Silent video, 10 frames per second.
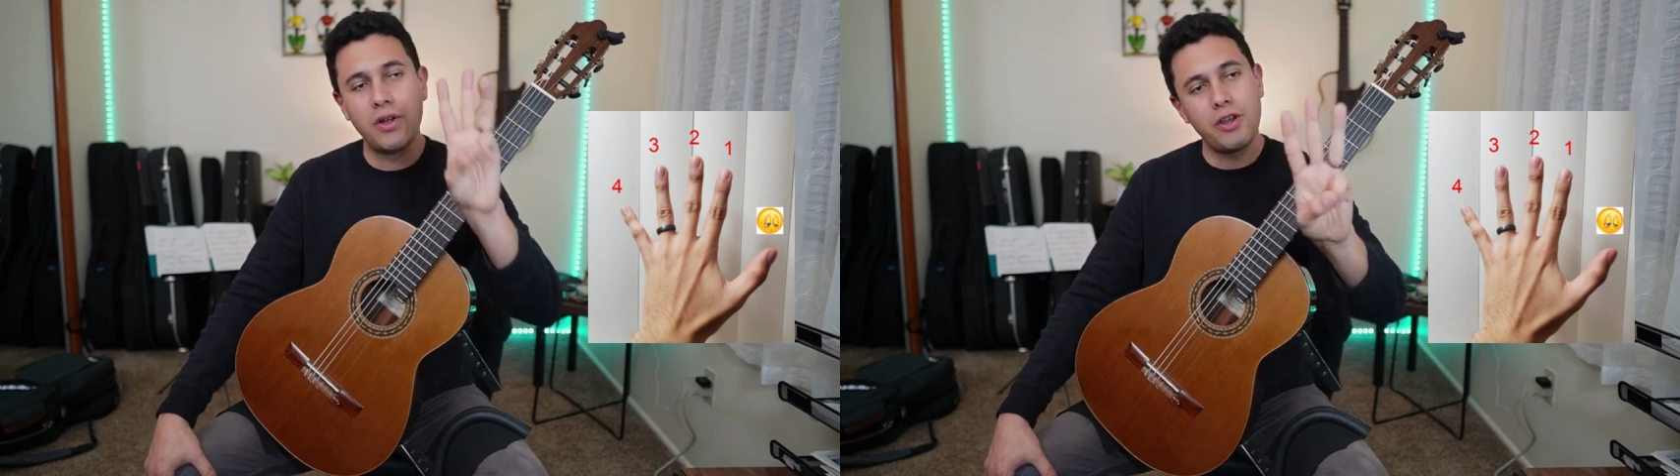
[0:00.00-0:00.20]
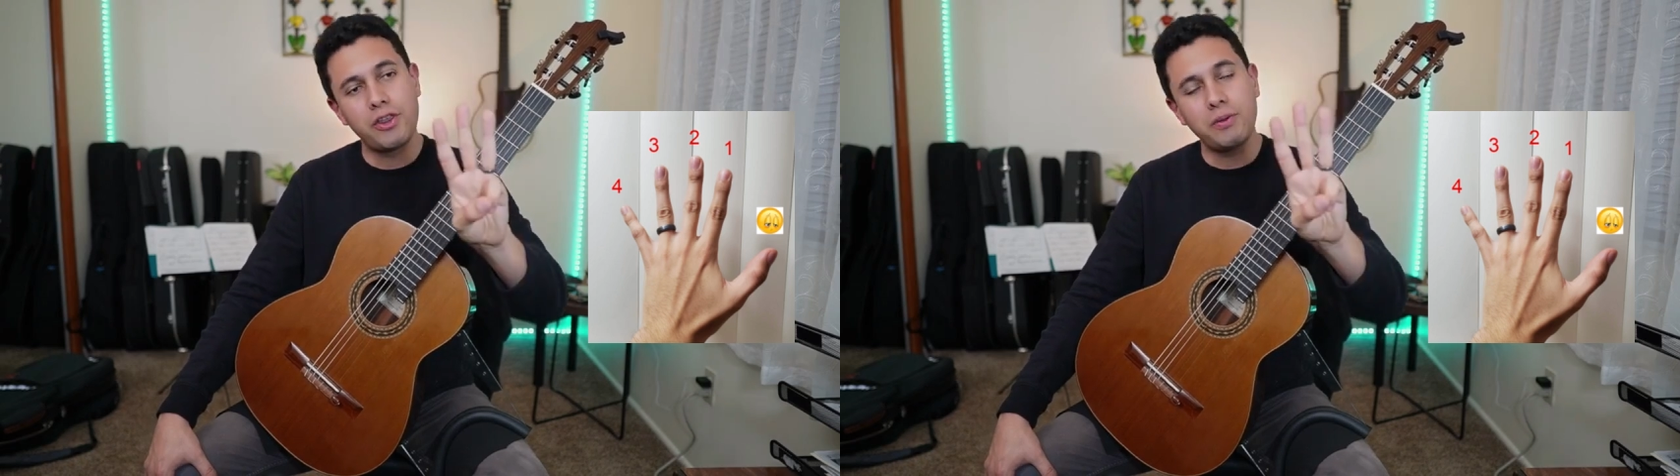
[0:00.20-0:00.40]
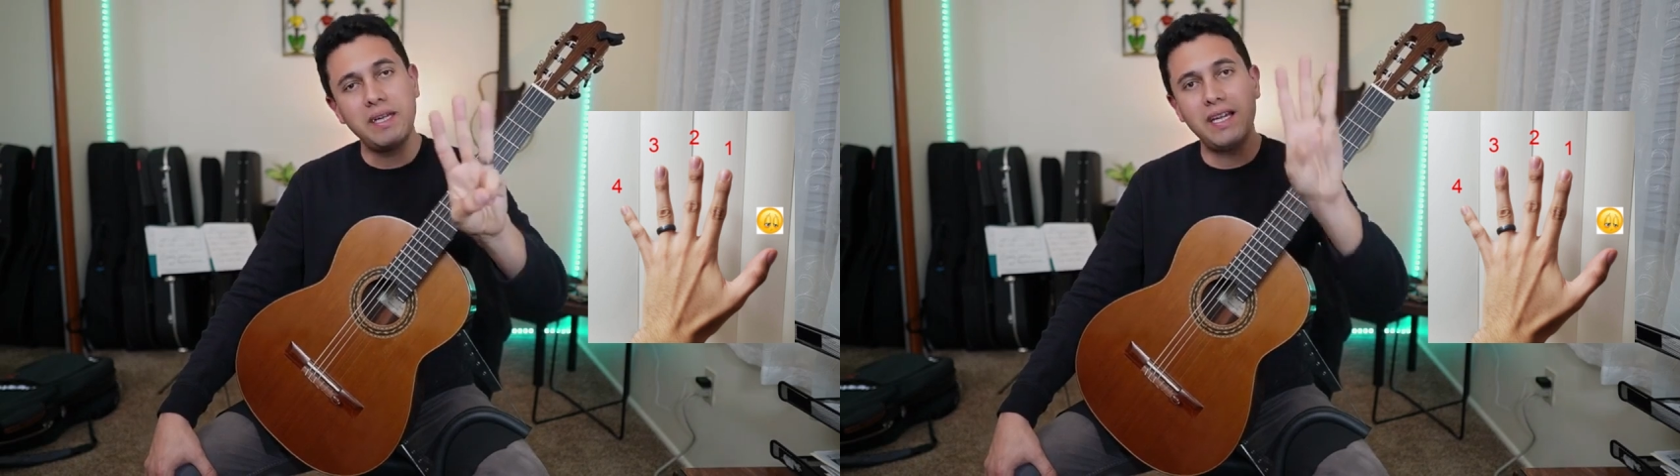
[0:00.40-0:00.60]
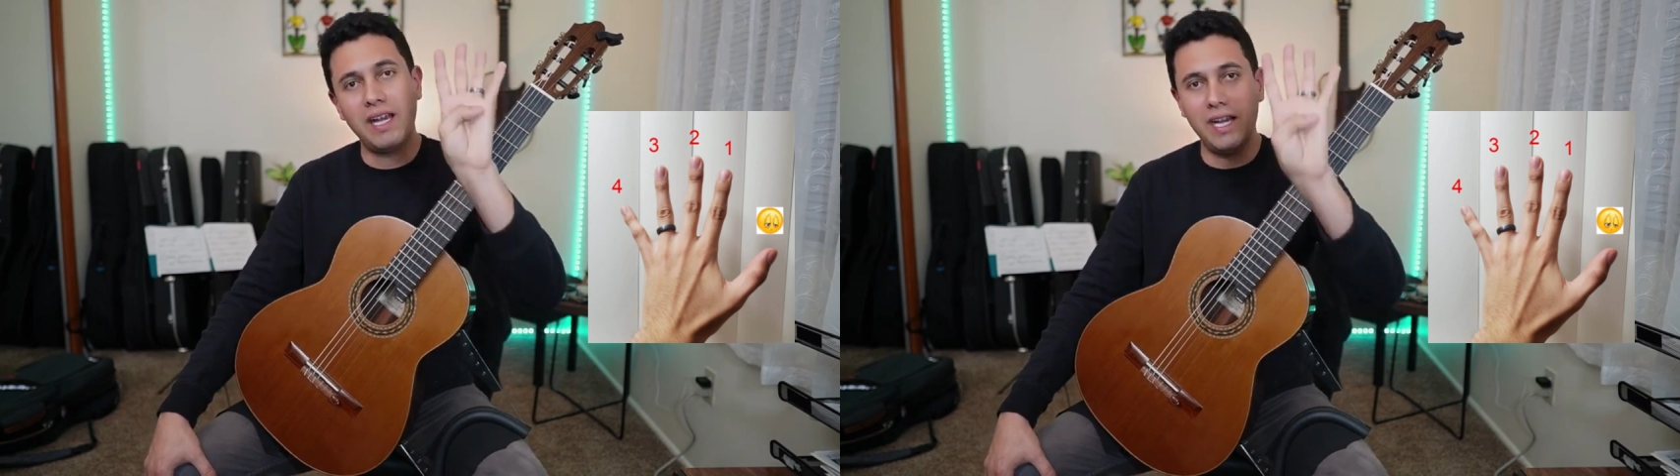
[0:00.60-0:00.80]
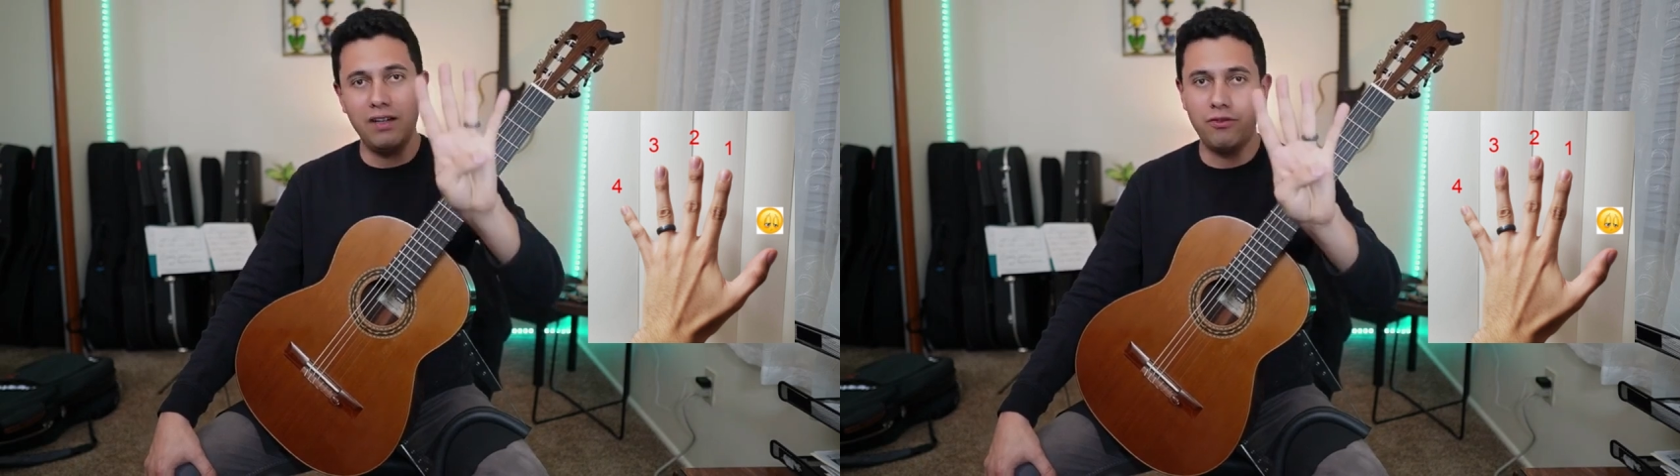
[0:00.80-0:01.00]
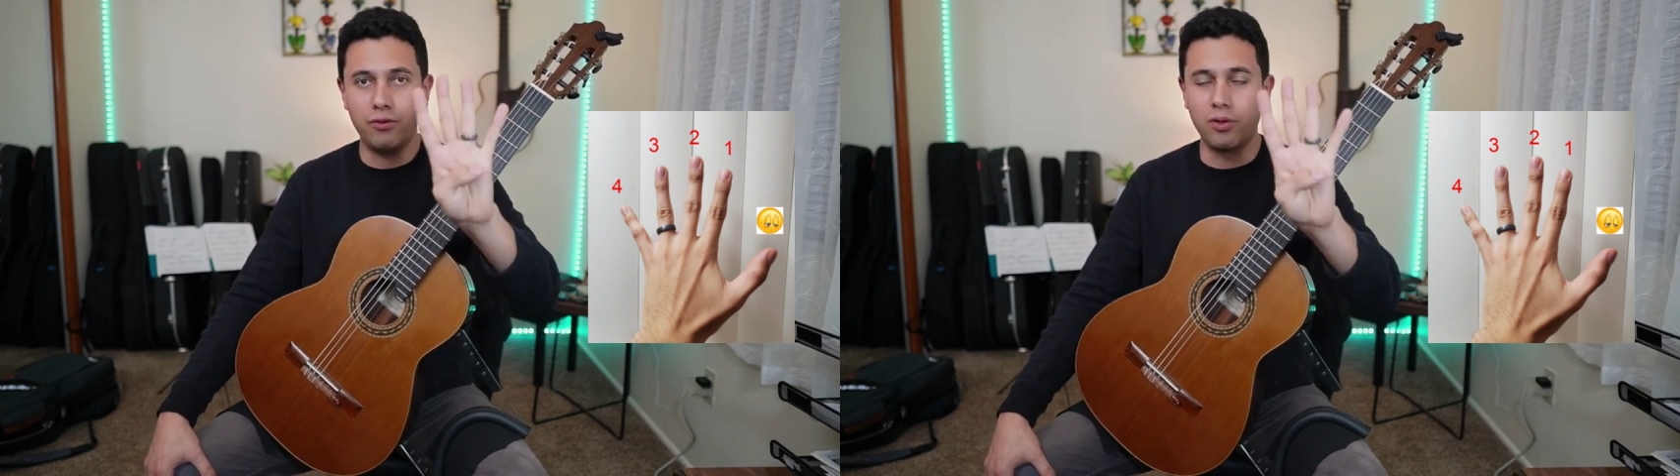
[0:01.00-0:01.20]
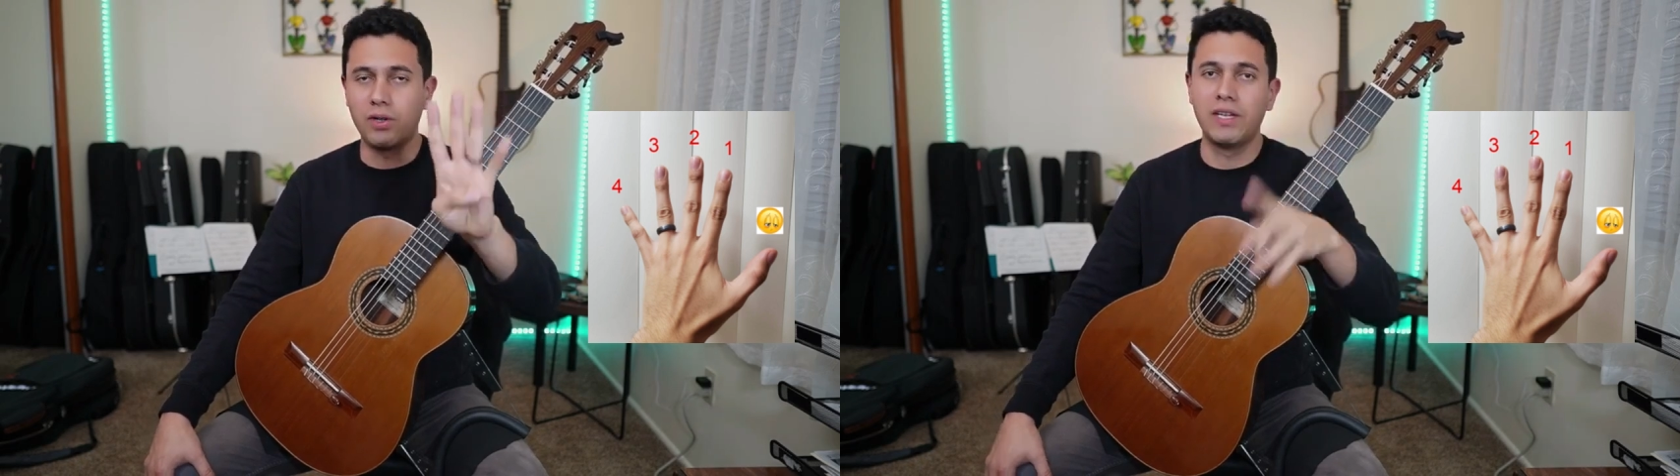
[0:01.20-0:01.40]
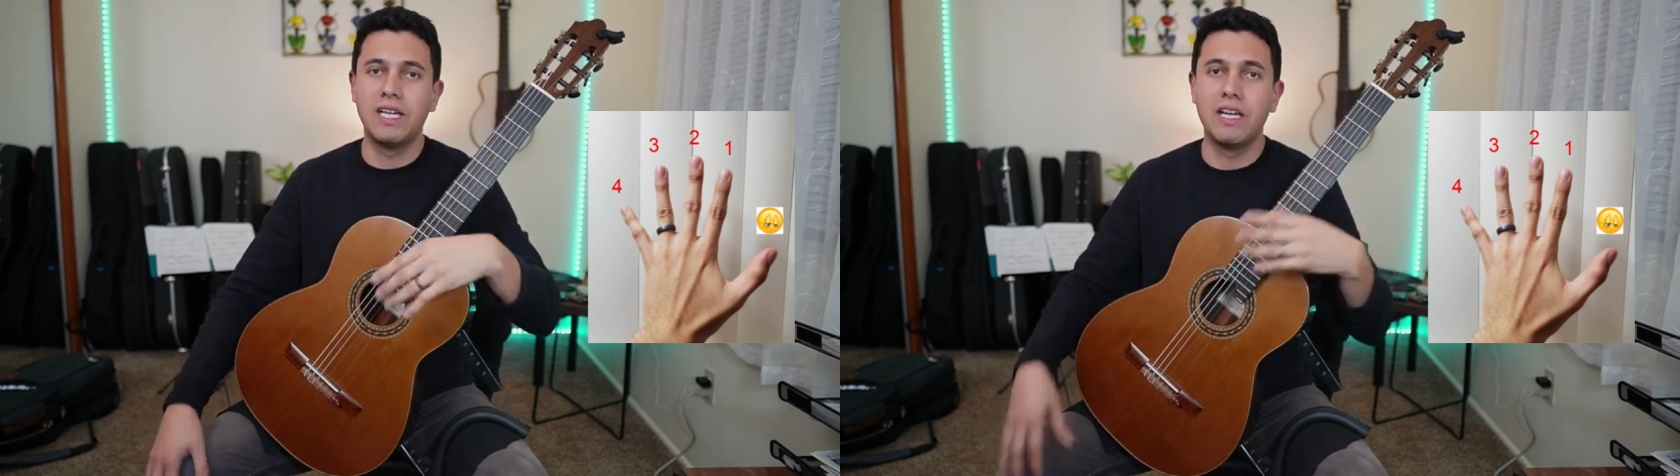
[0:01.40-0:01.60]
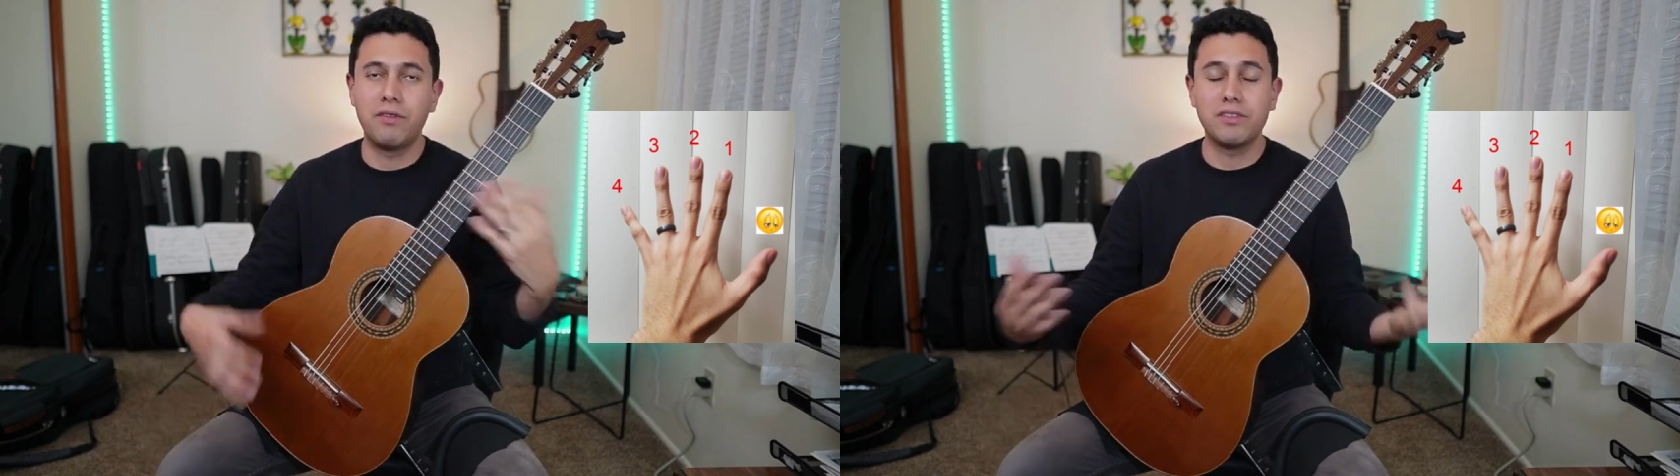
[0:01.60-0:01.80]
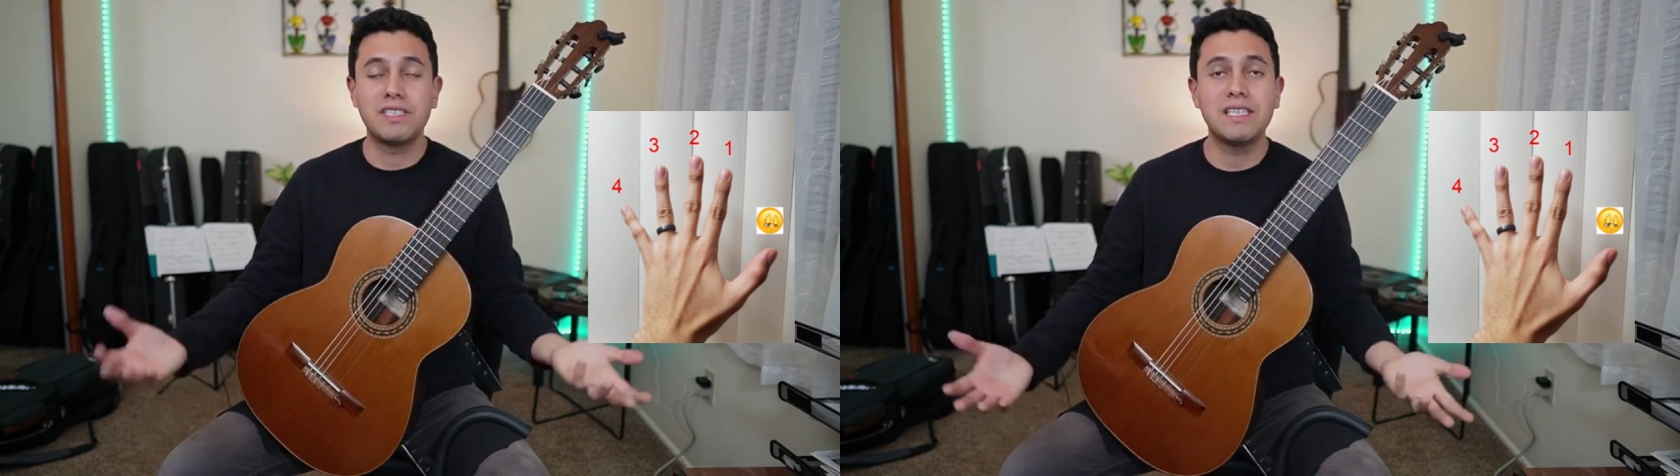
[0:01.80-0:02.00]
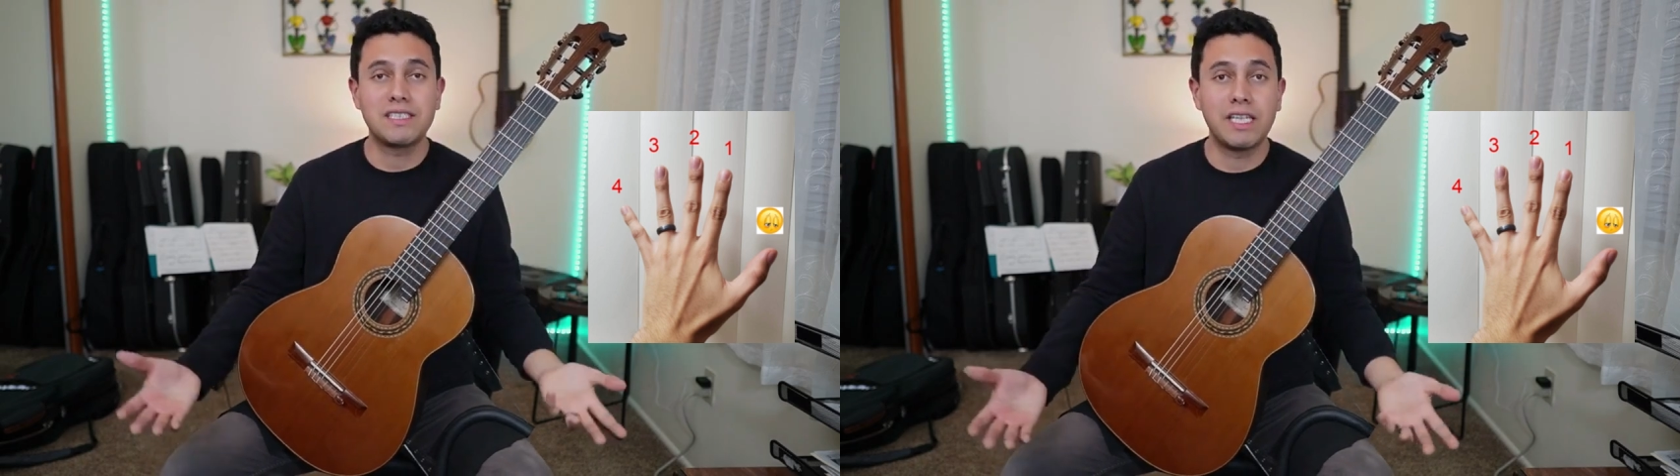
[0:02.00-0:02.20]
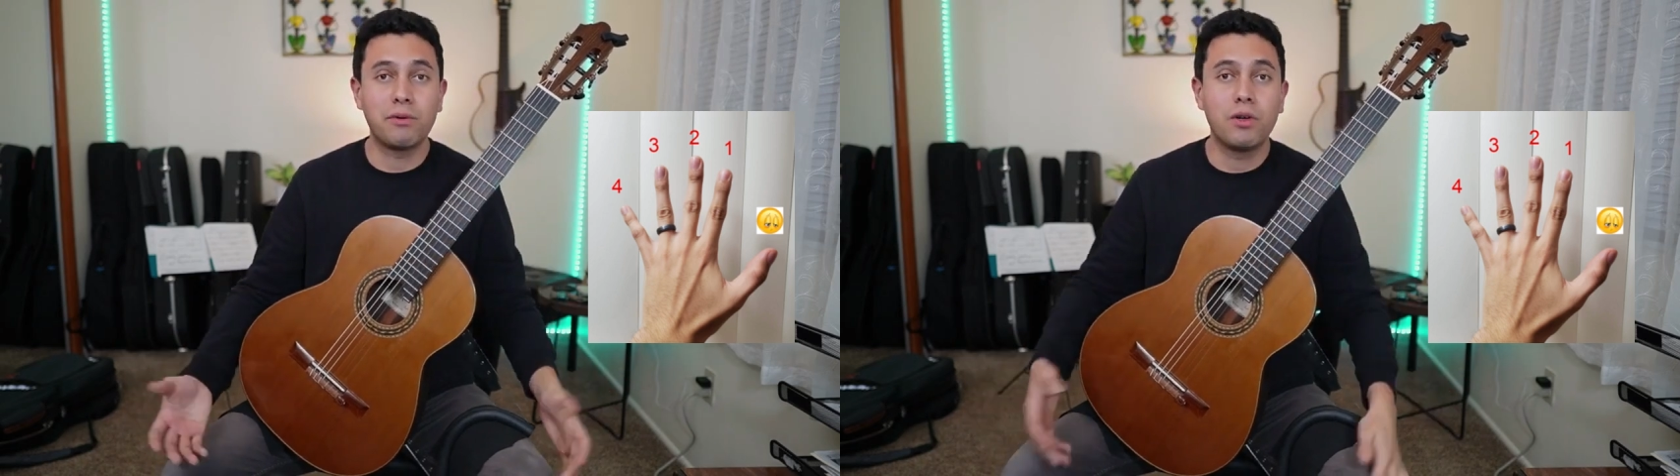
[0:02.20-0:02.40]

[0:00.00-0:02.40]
3, and 4. If you see a 0,